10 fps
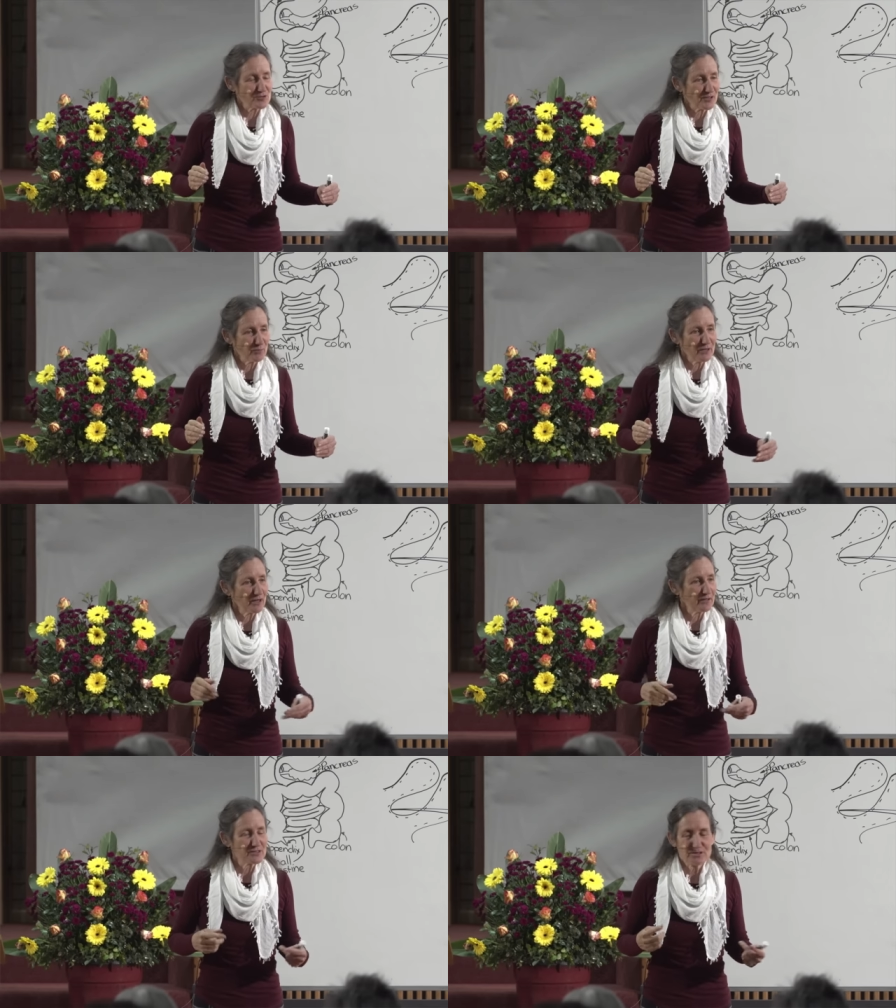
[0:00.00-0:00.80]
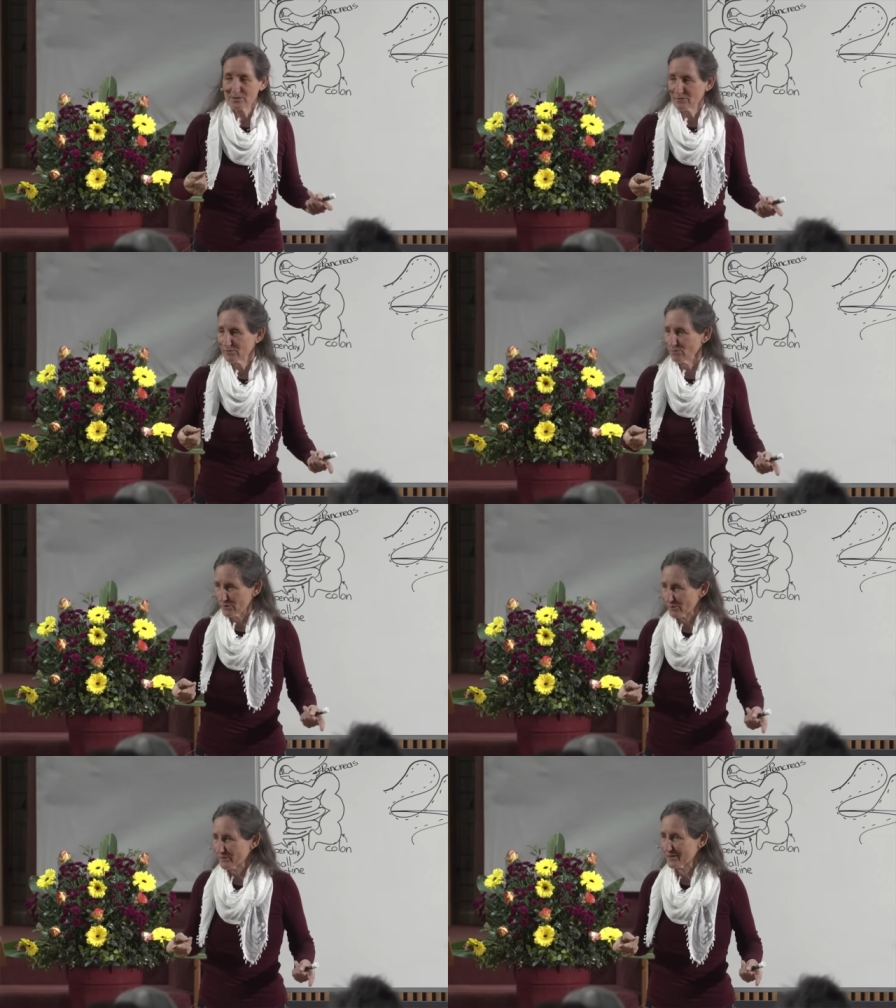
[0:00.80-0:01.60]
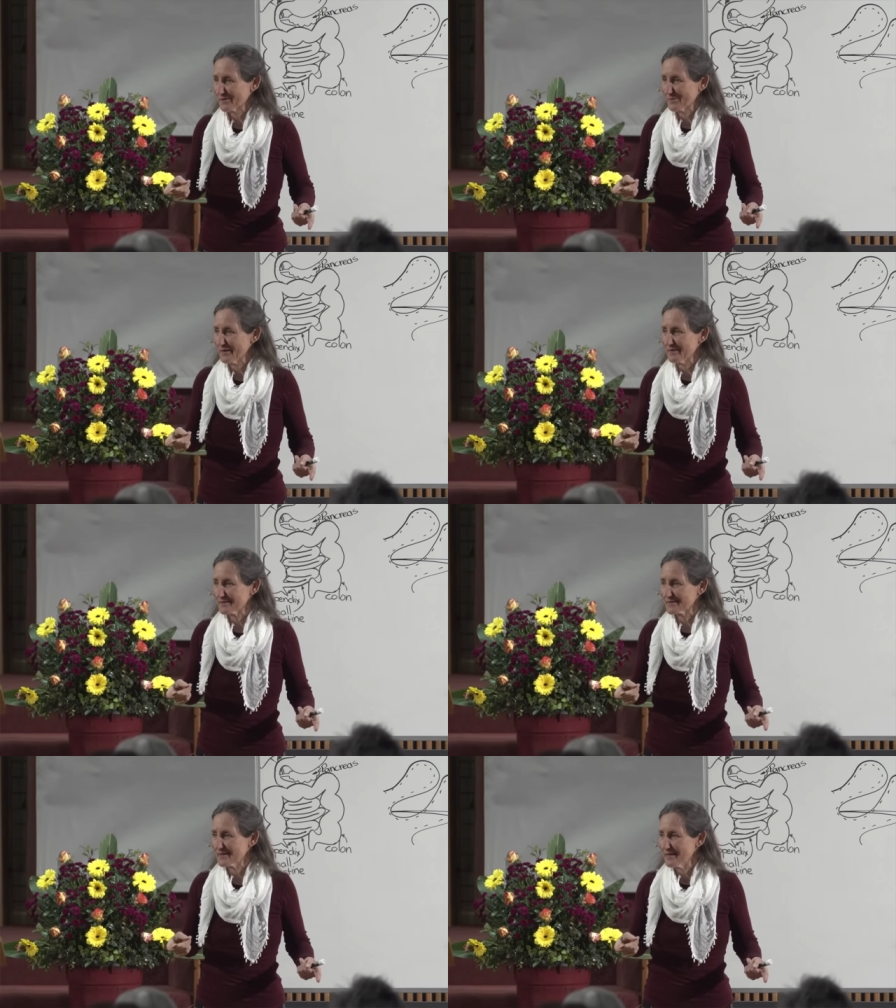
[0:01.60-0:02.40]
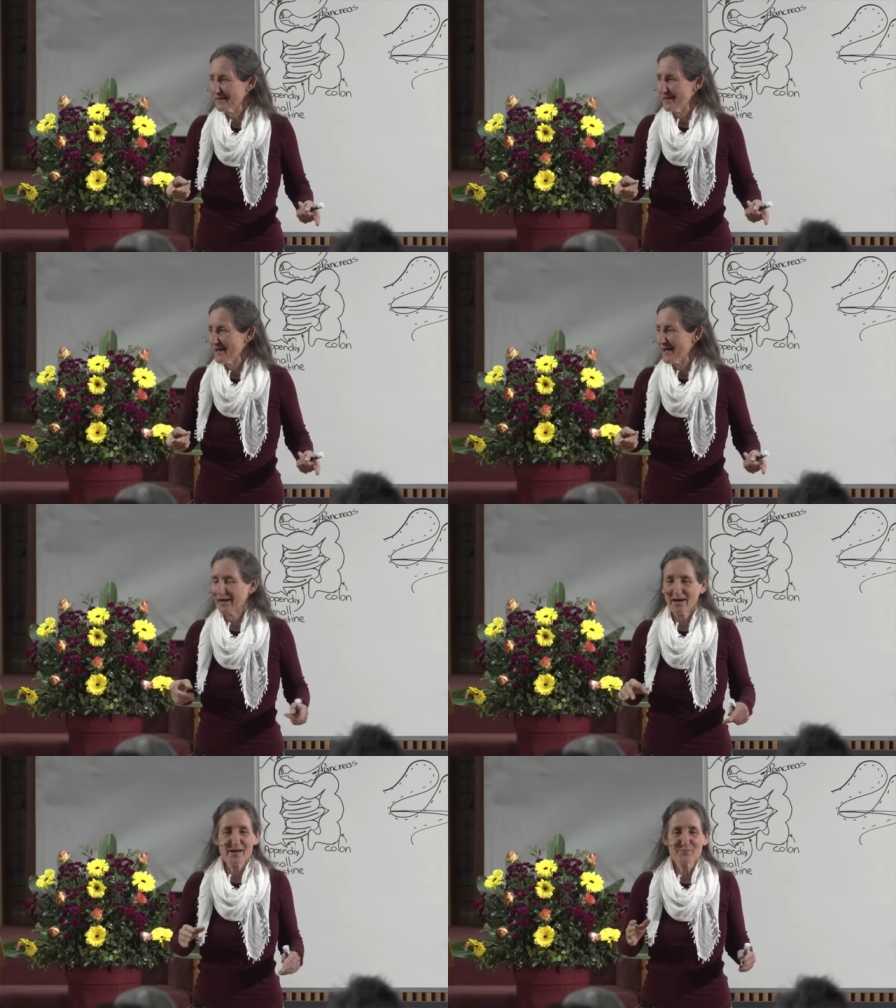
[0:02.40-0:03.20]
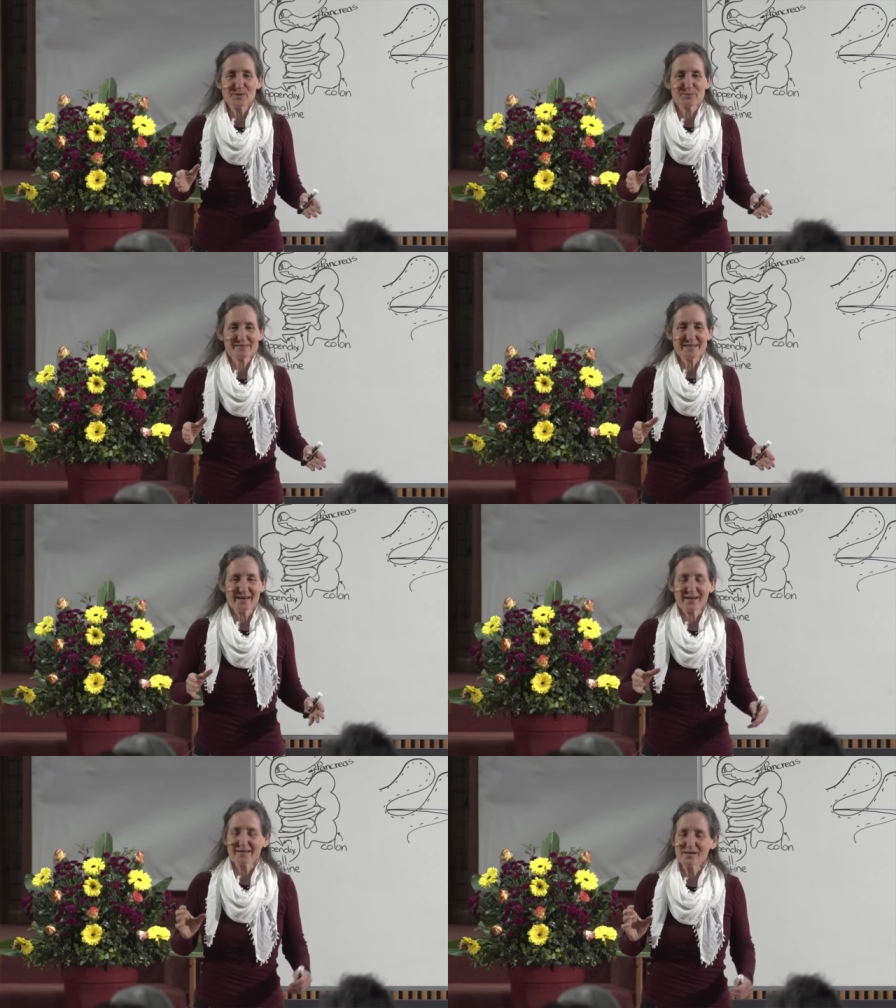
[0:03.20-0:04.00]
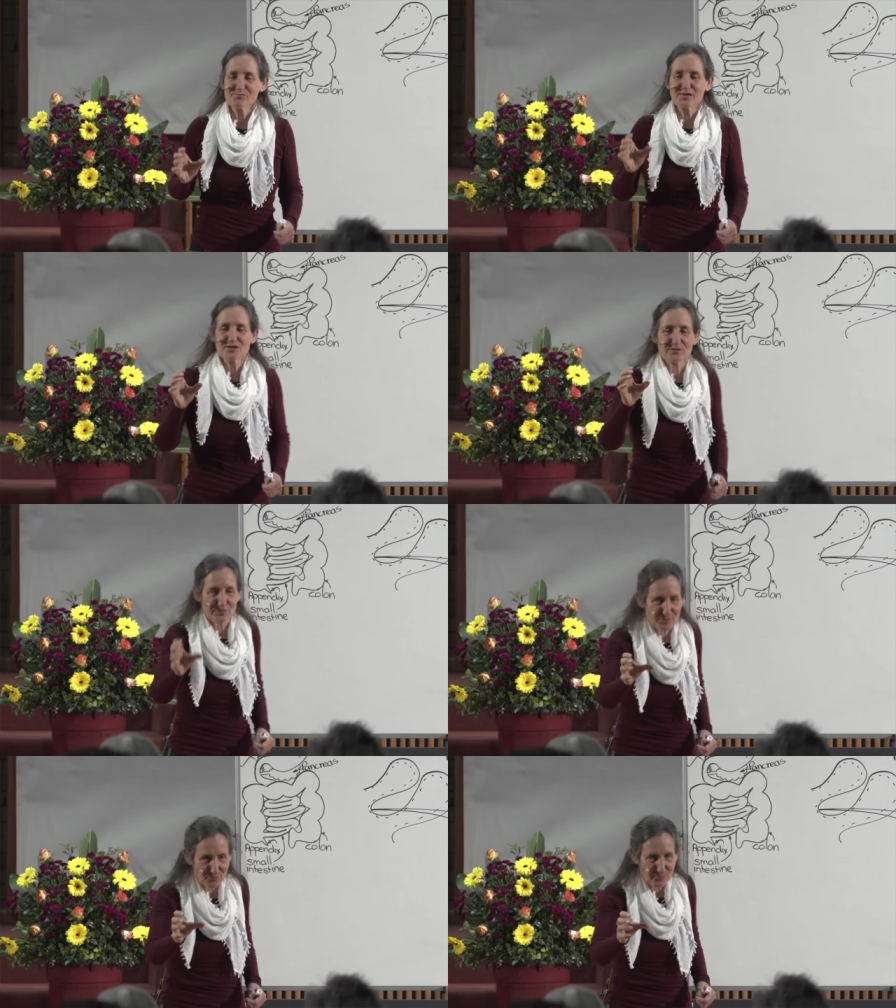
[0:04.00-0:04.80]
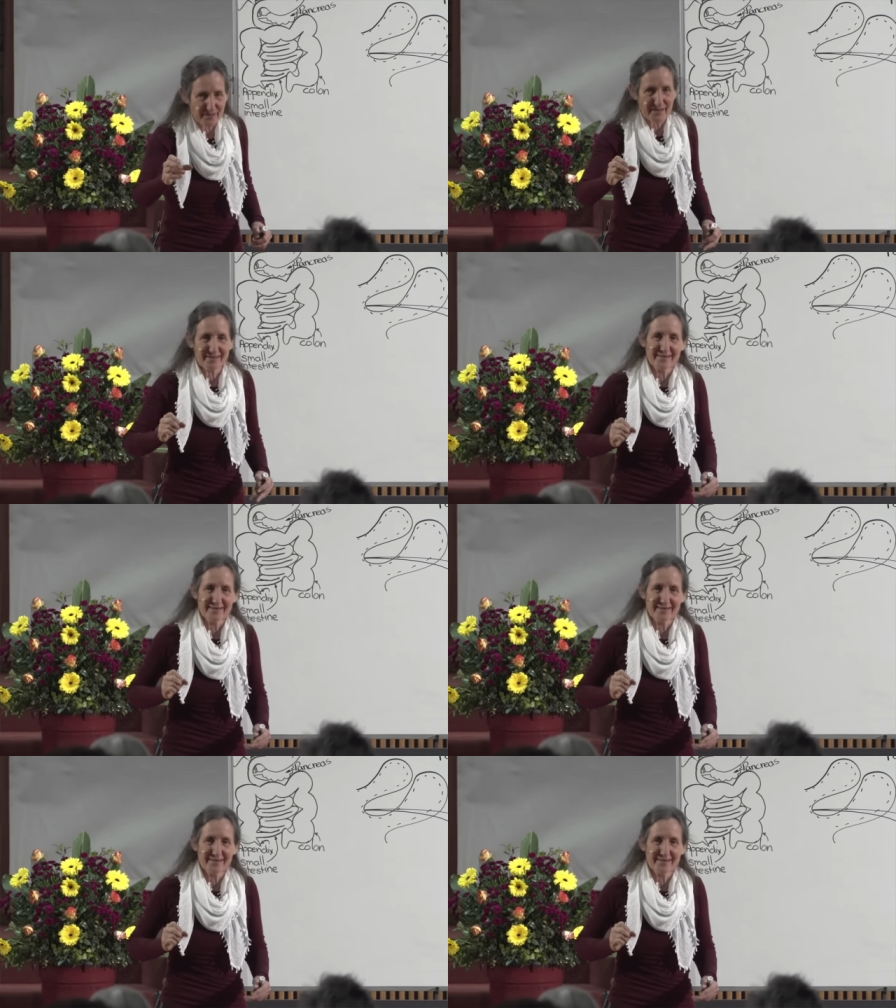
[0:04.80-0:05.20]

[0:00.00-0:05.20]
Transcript: Retreat, we don't serve water with the meals. And I have people say, I keep reaching for the water.